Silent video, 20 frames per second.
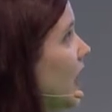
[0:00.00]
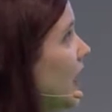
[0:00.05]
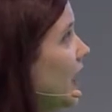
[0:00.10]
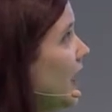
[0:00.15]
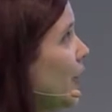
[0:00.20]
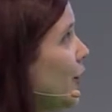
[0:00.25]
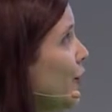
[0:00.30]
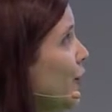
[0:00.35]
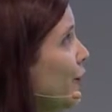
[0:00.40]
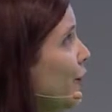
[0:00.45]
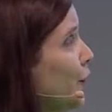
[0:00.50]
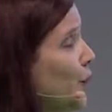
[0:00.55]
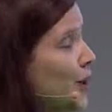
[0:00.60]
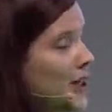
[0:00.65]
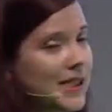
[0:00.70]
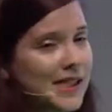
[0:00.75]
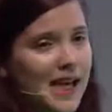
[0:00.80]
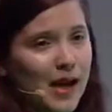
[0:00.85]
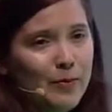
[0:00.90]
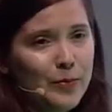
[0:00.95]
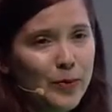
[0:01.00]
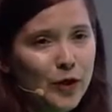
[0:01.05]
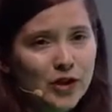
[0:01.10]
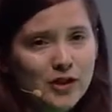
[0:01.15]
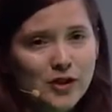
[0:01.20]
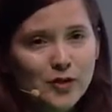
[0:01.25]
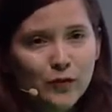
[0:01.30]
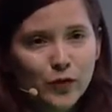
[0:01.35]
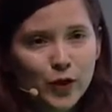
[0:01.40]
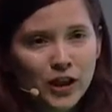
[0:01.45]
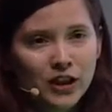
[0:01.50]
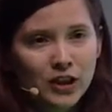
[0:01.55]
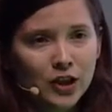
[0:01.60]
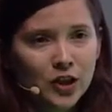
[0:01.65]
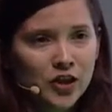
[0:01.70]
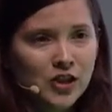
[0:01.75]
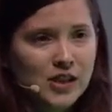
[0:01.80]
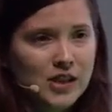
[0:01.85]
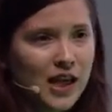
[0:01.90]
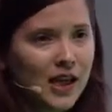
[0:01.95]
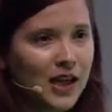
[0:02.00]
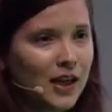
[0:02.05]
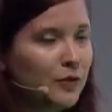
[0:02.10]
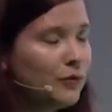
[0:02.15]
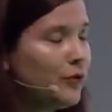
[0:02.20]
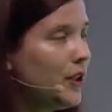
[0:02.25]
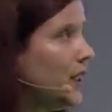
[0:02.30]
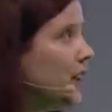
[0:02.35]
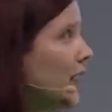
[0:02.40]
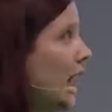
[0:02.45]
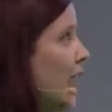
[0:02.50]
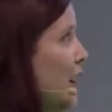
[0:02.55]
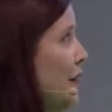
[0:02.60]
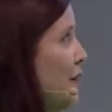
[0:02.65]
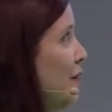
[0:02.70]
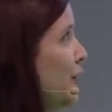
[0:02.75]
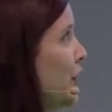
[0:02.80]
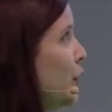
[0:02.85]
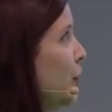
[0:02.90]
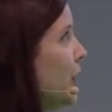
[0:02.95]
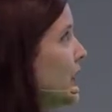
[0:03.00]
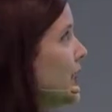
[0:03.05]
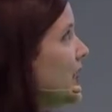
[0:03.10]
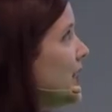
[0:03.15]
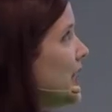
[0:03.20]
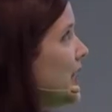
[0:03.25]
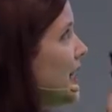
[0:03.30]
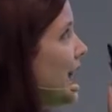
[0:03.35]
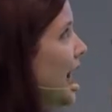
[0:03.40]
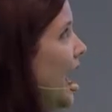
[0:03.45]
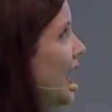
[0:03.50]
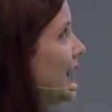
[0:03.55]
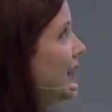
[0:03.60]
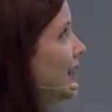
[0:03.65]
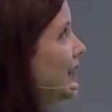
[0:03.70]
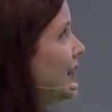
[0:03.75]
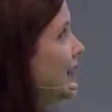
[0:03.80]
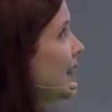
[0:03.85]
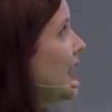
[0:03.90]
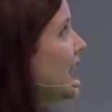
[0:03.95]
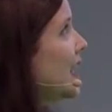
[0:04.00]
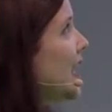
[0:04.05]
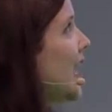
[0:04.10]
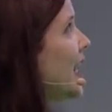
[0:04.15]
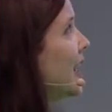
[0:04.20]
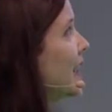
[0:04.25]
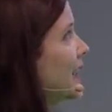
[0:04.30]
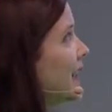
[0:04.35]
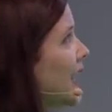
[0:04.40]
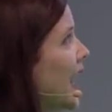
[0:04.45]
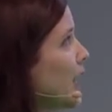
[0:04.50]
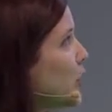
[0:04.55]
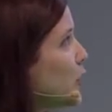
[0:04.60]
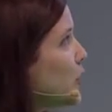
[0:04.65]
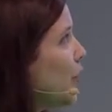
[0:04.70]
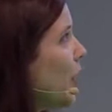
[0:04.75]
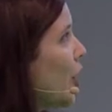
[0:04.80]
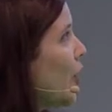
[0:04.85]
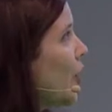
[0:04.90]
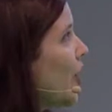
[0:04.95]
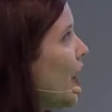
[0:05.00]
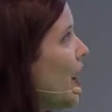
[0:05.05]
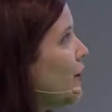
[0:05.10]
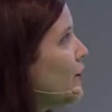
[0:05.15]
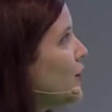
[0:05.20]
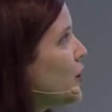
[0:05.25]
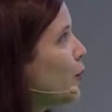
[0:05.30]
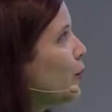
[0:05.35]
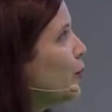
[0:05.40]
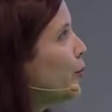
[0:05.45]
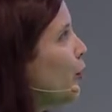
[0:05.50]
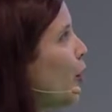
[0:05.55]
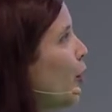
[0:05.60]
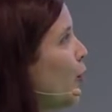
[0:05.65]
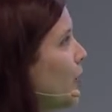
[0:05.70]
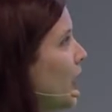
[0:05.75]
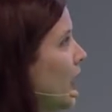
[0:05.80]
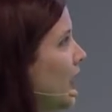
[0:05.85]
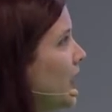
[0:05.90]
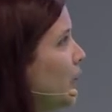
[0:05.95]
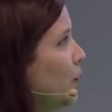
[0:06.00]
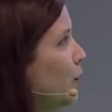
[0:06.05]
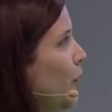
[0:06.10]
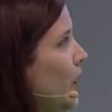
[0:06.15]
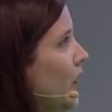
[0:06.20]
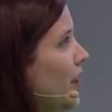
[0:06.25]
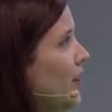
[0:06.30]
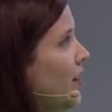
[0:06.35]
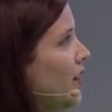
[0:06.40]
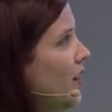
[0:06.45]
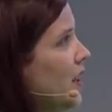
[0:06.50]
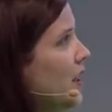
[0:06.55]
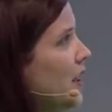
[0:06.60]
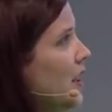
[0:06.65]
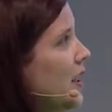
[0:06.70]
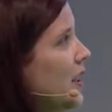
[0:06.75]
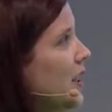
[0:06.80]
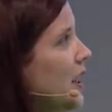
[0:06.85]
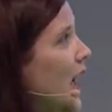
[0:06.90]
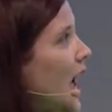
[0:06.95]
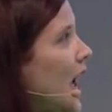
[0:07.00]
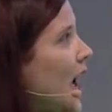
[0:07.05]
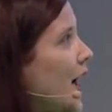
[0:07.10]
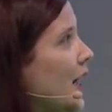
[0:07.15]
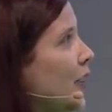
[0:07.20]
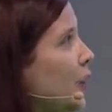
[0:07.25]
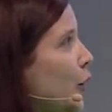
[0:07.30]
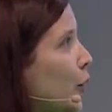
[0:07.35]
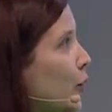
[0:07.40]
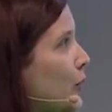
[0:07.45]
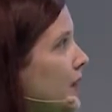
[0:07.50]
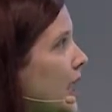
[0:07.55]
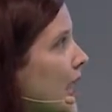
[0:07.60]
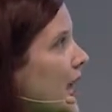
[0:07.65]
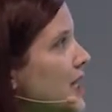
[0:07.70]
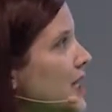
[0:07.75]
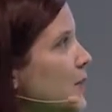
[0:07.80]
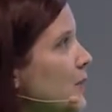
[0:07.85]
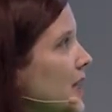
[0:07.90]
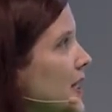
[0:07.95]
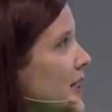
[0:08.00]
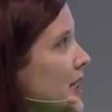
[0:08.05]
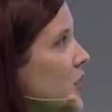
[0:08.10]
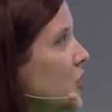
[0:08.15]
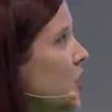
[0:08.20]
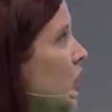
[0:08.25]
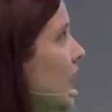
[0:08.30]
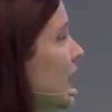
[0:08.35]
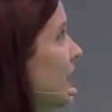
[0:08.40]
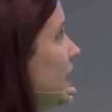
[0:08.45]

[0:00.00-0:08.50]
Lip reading: Here are a few examples of what it looks like in real life, and you can see that, again, text paragraphs are broken with text message-like